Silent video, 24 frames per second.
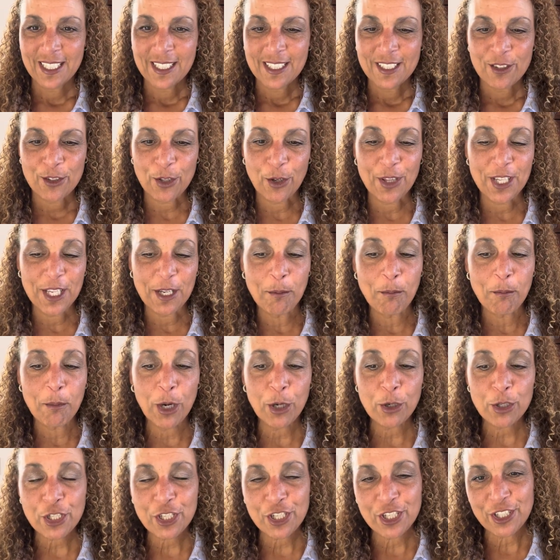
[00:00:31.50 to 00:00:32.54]
So the
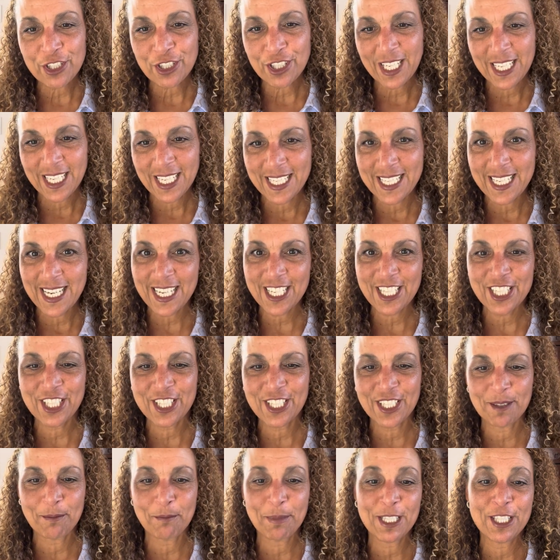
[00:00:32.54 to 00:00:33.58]
emotional
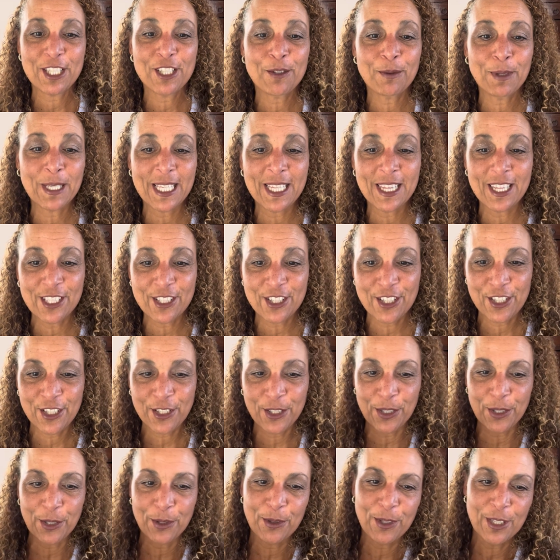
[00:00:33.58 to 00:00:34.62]
connection between the
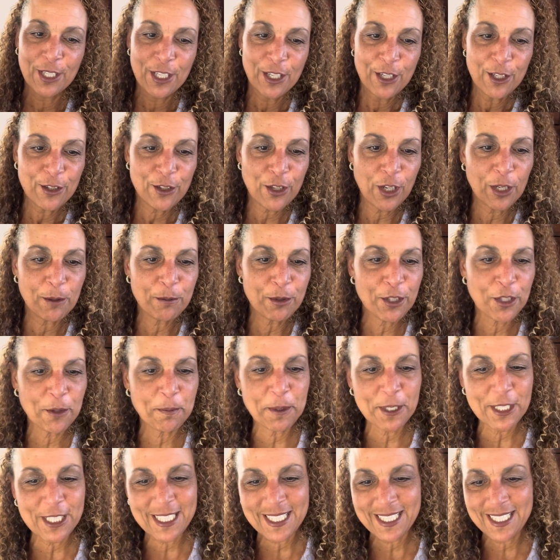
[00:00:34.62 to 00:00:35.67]
two. So I'm
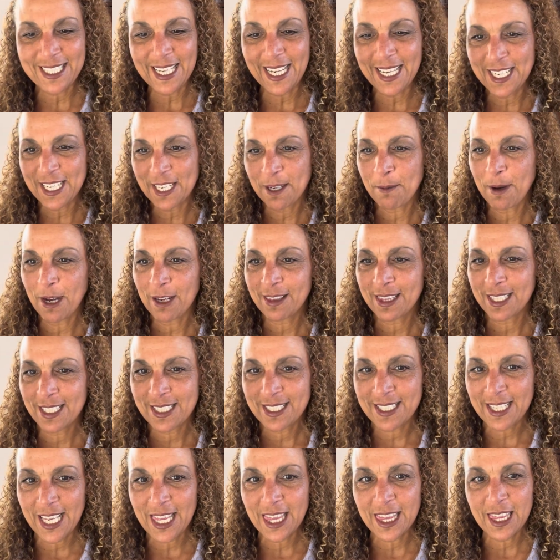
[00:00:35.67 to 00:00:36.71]
super excited about
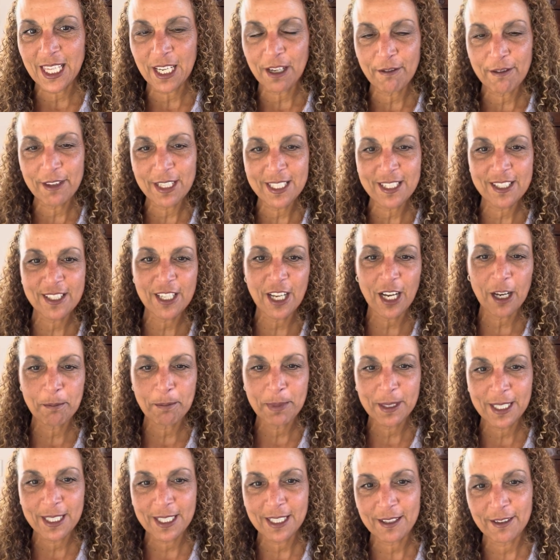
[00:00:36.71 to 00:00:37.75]
this. I love this
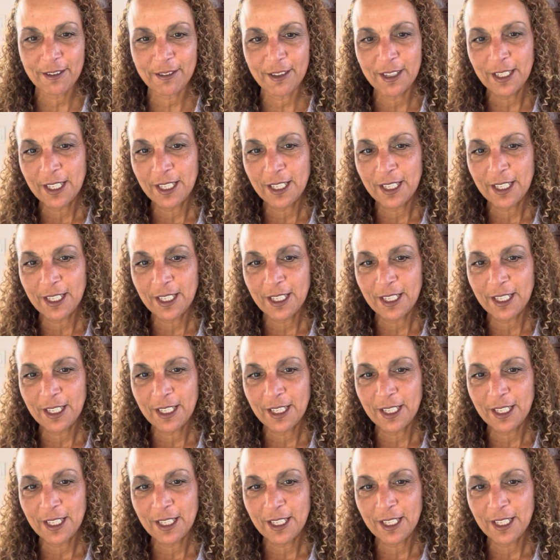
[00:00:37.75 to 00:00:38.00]
topic.